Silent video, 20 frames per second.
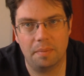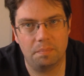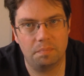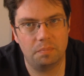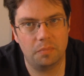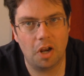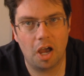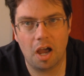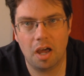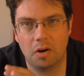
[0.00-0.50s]

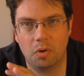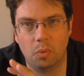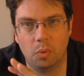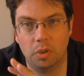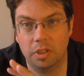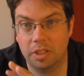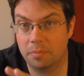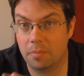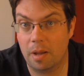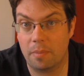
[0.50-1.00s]
not
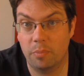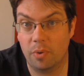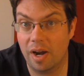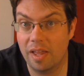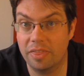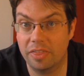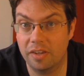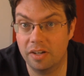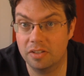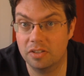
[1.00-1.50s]
holding my
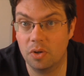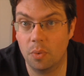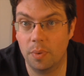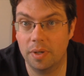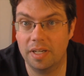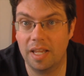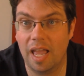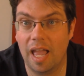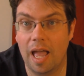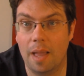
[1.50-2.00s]
breath that it's going
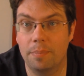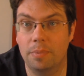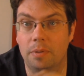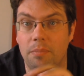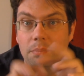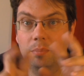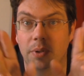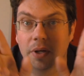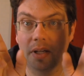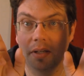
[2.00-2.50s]
to
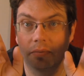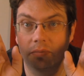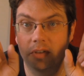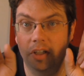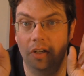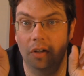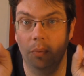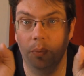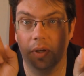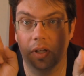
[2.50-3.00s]
happen, but,
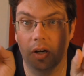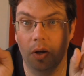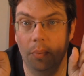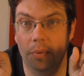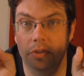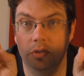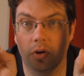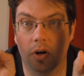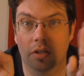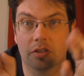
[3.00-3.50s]
we can
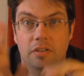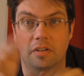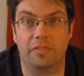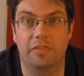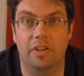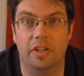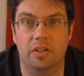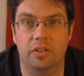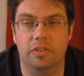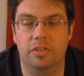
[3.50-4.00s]
always cross our
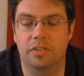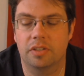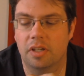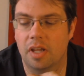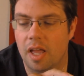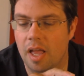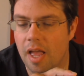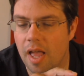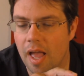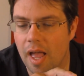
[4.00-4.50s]
fingers.
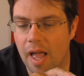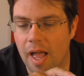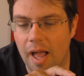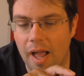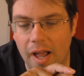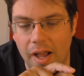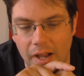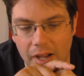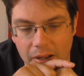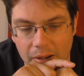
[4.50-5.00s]

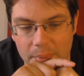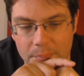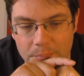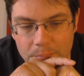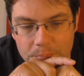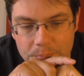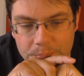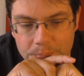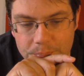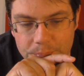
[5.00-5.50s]

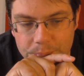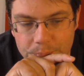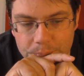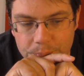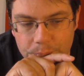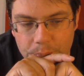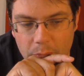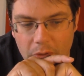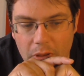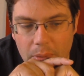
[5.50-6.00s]

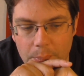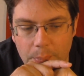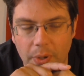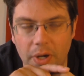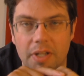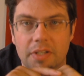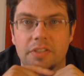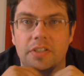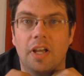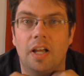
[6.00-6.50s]

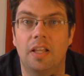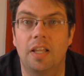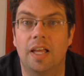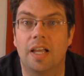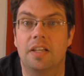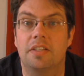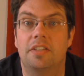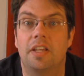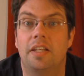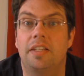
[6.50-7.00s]
But like
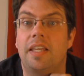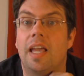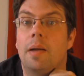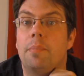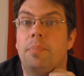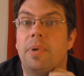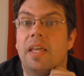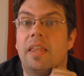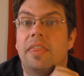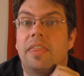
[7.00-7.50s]
I said, yeah,
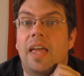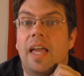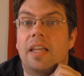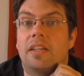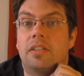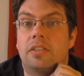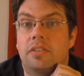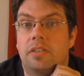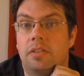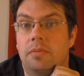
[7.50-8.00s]
big
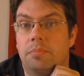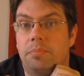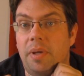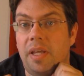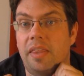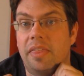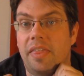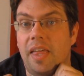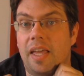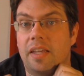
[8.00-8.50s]
thanks
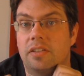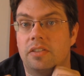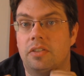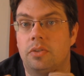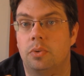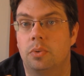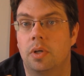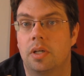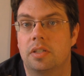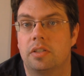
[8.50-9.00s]

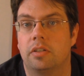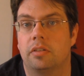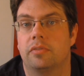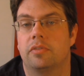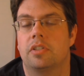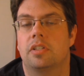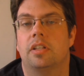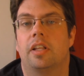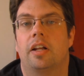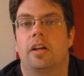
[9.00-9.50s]
to Silver
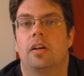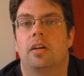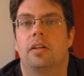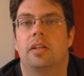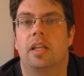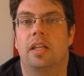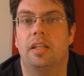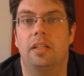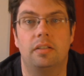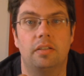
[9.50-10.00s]
Slinger.
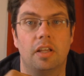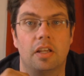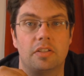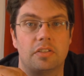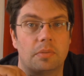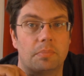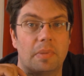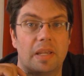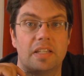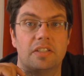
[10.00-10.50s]
He does
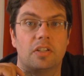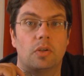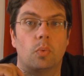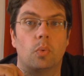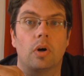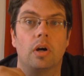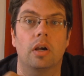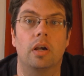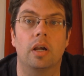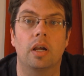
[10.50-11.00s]
amazing
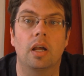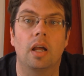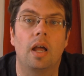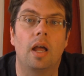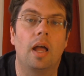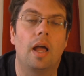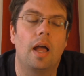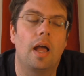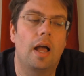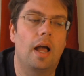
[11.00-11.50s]
work.
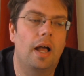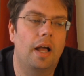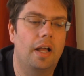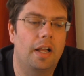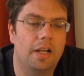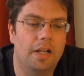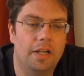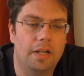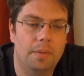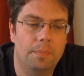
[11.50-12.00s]

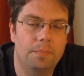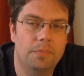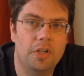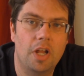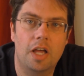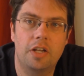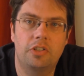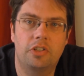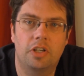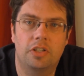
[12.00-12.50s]

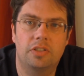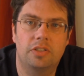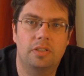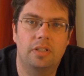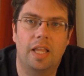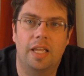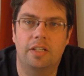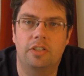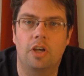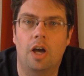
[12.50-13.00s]
Not just
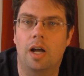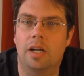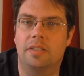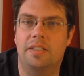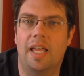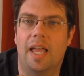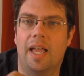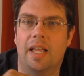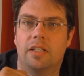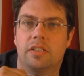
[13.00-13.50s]
like dog tag